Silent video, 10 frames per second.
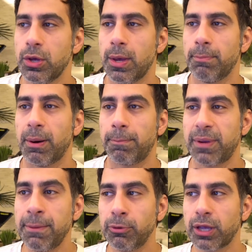But
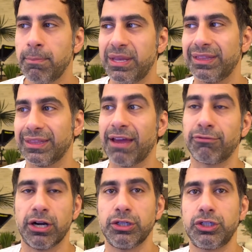people can be
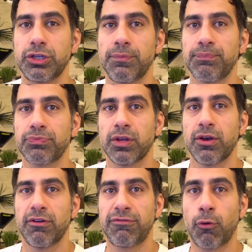leveraged
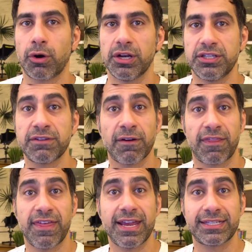for different
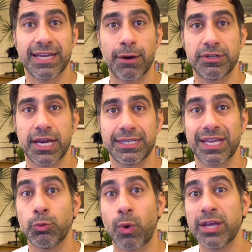things nowadays
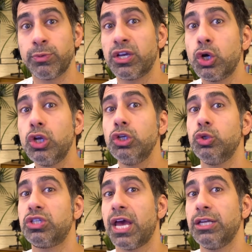in ways we couldn't do
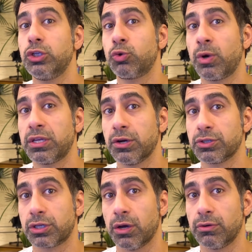10 to 20 years
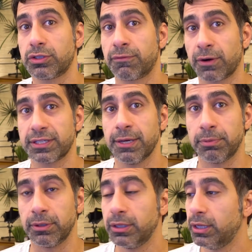ago. So for
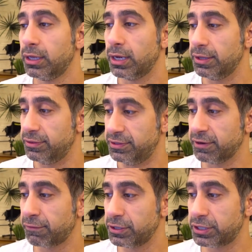example,
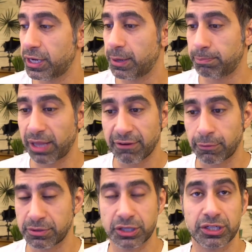different
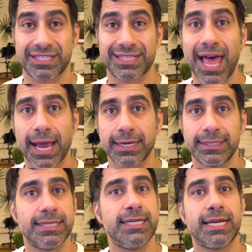platforms such as Slack
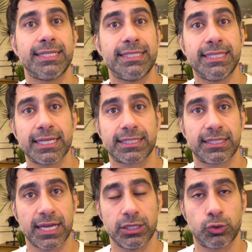didn't exist
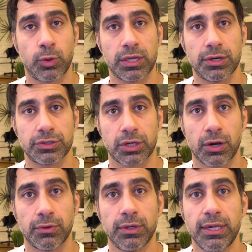10 to 20 years
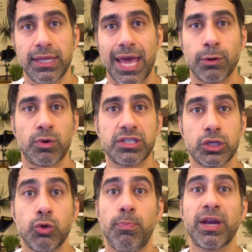ago, and it wasn't
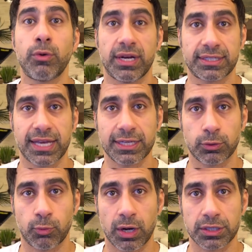ubiquitous as it
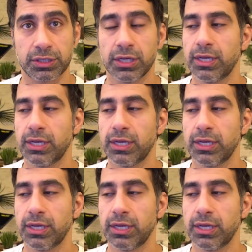was.